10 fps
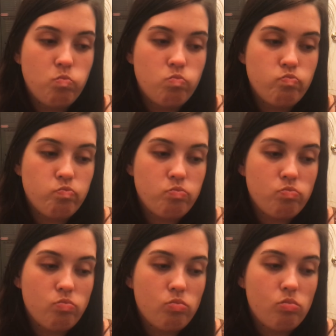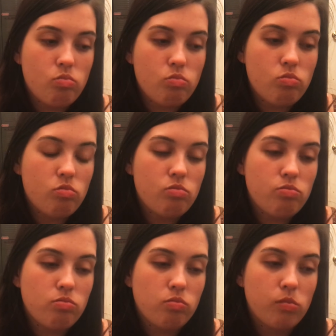
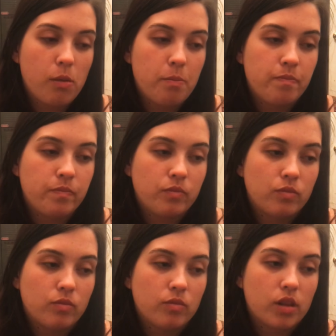[no speech]